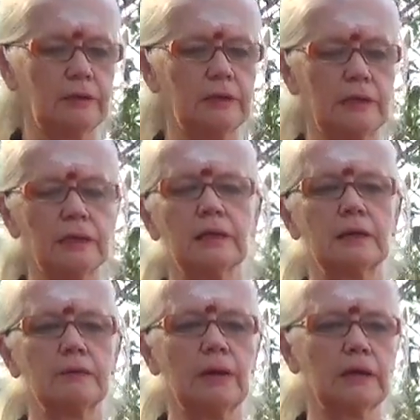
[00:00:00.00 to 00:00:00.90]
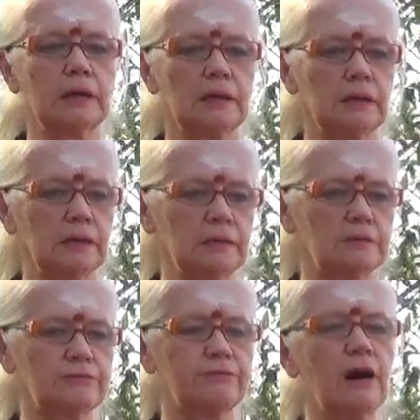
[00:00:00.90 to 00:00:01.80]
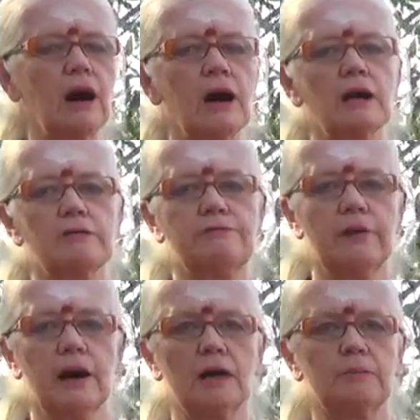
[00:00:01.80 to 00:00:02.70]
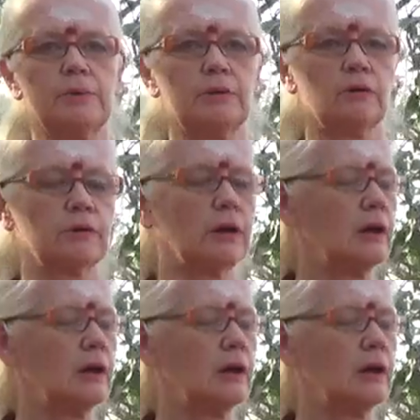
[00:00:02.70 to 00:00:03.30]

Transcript: in inner awakening is far, far beyond